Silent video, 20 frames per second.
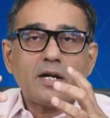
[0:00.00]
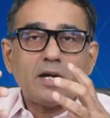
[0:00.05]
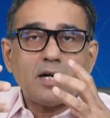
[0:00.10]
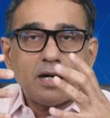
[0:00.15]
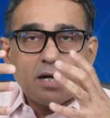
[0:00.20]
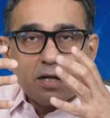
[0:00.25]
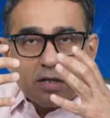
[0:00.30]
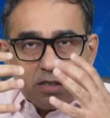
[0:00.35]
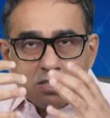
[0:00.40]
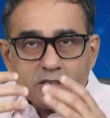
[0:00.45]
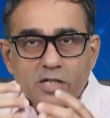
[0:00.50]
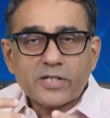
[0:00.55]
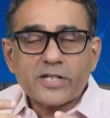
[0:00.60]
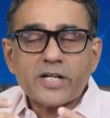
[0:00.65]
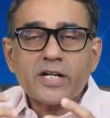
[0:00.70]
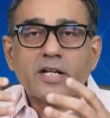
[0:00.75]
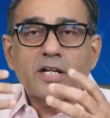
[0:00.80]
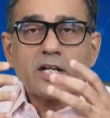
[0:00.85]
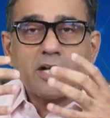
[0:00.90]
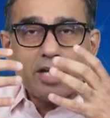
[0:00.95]

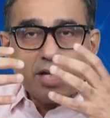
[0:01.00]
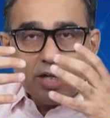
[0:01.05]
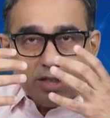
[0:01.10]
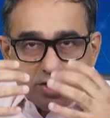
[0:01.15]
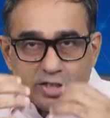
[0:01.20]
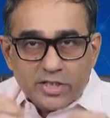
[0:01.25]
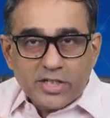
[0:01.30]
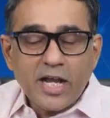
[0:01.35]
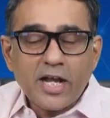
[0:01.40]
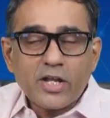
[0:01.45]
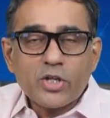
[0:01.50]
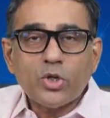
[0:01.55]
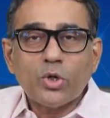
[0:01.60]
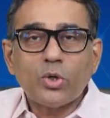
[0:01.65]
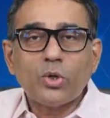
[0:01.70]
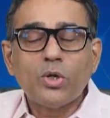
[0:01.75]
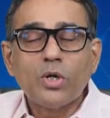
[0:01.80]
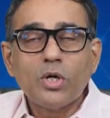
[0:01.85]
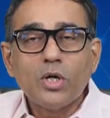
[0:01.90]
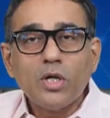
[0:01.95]
uncertain
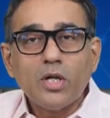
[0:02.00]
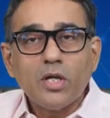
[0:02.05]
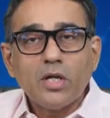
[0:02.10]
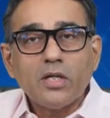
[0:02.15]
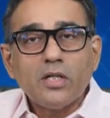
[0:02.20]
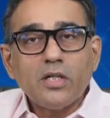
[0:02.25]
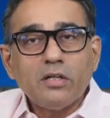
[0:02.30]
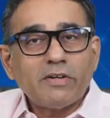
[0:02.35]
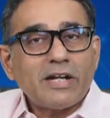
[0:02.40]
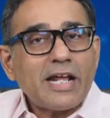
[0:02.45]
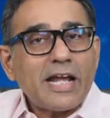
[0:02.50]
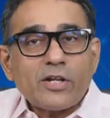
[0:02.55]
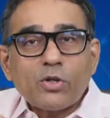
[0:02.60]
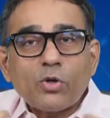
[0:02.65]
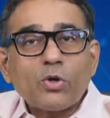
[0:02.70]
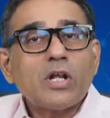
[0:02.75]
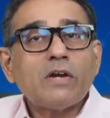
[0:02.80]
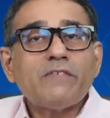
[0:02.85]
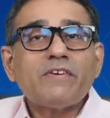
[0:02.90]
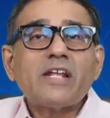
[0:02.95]
scenario, even I
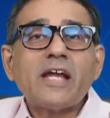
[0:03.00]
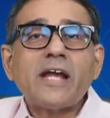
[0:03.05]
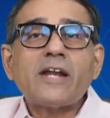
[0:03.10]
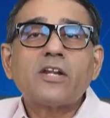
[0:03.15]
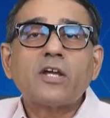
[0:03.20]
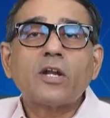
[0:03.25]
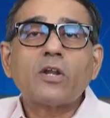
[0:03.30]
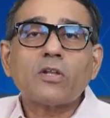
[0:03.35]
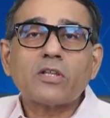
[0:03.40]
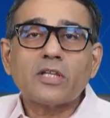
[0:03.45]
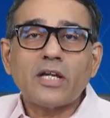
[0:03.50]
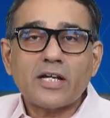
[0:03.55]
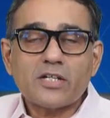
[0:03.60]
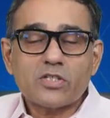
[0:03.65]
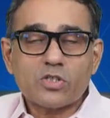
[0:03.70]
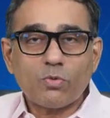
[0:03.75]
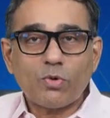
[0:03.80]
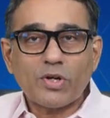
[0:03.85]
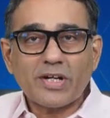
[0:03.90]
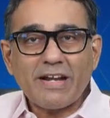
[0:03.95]
don't have a handle on that.
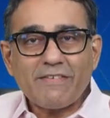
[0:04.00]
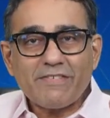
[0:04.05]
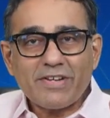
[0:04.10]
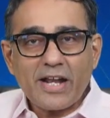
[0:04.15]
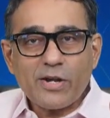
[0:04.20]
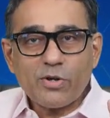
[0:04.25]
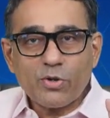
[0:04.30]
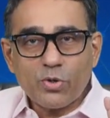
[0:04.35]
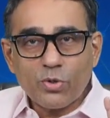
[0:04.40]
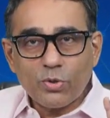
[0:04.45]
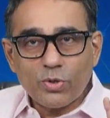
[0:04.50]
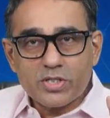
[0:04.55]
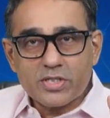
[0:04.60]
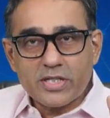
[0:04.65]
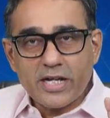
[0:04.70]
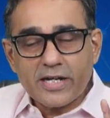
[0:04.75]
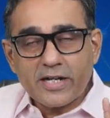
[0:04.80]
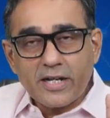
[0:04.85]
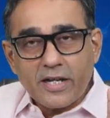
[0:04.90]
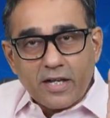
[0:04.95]
So what I try to do is
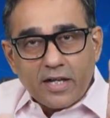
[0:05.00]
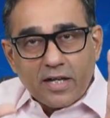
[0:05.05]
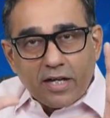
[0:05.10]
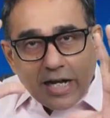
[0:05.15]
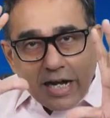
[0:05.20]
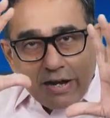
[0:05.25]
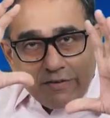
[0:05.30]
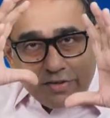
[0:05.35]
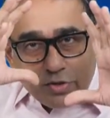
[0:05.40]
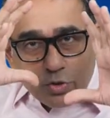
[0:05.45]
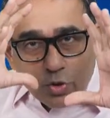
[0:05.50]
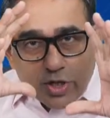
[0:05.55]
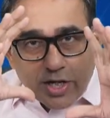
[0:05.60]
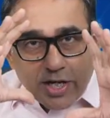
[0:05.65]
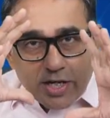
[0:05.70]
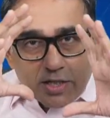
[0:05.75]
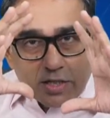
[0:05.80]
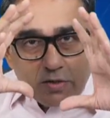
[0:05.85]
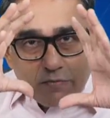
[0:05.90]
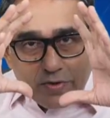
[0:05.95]
that I will look
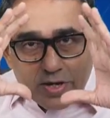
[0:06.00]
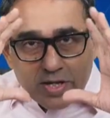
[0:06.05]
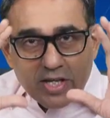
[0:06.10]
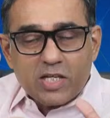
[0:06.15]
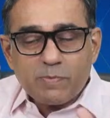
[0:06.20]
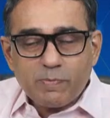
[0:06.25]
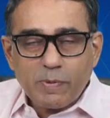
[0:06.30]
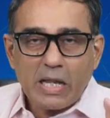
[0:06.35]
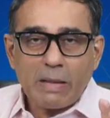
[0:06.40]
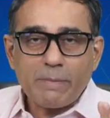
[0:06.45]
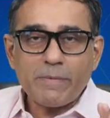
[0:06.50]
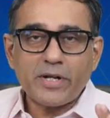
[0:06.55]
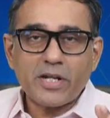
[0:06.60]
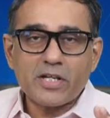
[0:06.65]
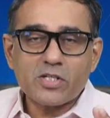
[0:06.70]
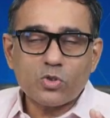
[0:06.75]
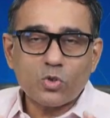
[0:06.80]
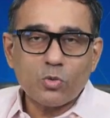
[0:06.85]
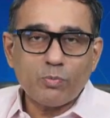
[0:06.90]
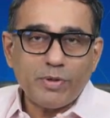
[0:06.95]
at the various
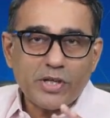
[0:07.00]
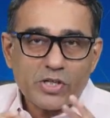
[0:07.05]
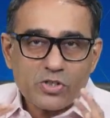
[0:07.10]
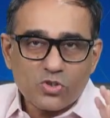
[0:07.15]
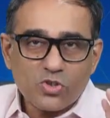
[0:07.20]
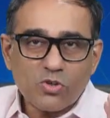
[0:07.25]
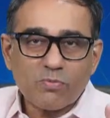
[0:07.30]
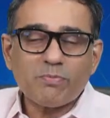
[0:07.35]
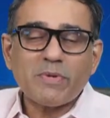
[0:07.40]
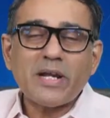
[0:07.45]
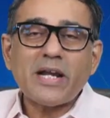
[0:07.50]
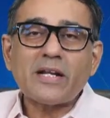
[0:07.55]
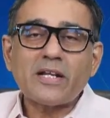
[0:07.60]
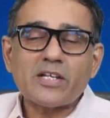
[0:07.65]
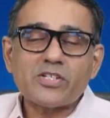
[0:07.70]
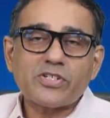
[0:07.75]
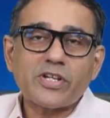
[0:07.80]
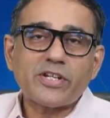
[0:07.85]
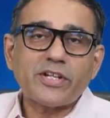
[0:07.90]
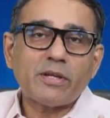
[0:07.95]
parameters to best of my
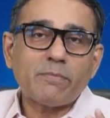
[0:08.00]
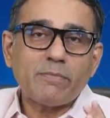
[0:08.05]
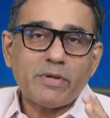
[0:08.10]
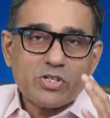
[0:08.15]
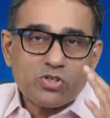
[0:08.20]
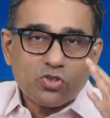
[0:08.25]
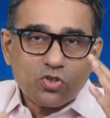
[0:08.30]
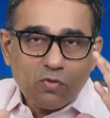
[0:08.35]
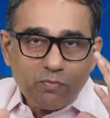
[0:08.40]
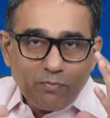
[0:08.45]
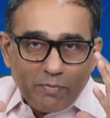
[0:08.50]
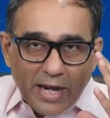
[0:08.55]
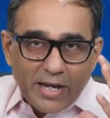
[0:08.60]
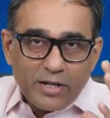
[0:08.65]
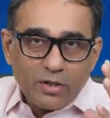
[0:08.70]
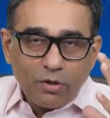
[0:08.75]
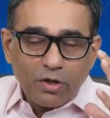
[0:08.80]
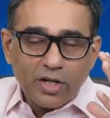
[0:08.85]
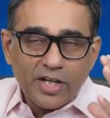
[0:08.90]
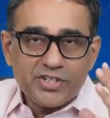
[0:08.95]
understanding, best of my
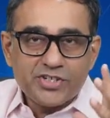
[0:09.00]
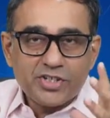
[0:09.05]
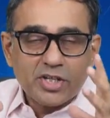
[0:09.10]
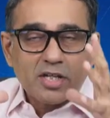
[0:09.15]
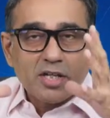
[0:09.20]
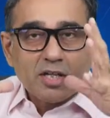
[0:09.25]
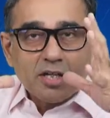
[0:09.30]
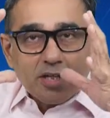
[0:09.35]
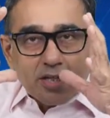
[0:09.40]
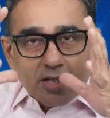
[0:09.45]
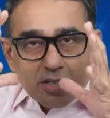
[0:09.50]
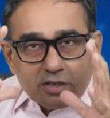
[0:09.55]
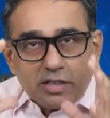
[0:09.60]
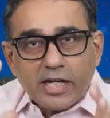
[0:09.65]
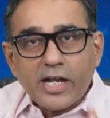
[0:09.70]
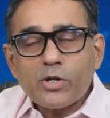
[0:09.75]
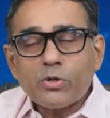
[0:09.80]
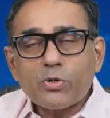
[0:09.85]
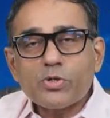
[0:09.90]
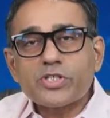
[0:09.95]
knowledge,
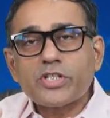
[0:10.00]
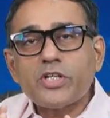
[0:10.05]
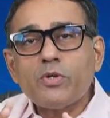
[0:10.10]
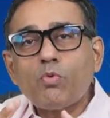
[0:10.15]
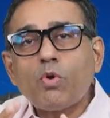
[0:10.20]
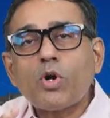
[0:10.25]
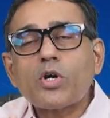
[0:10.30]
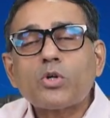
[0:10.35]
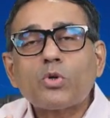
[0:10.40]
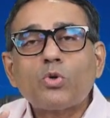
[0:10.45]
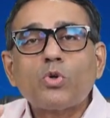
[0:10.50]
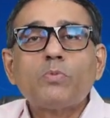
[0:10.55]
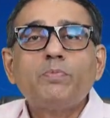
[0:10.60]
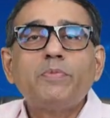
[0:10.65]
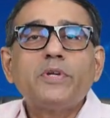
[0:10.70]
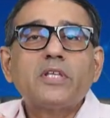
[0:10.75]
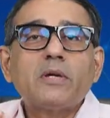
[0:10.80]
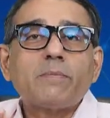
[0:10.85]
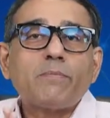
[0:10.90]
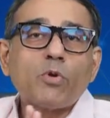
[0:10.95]
try to see what could
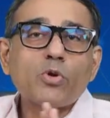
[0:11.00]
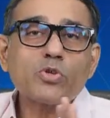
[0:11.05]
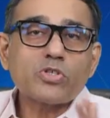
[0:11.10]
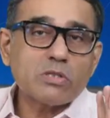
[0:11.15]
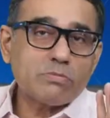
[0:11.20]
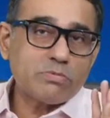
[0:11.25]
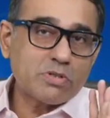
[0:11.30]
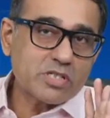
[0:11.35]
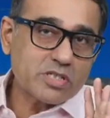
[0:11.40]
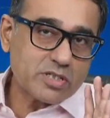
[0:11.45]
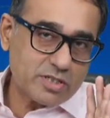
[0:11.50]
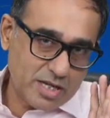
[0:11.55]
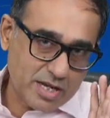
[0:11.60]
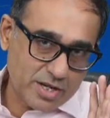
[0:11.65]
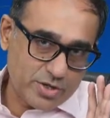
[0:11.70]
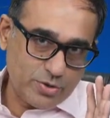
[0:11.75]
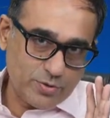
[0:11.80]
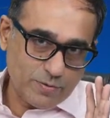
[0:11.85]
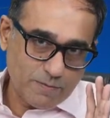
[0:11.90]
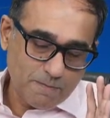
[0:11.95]
be the possible
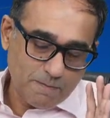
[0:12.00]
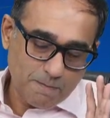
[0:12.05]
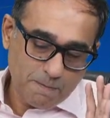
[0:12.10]
scenario.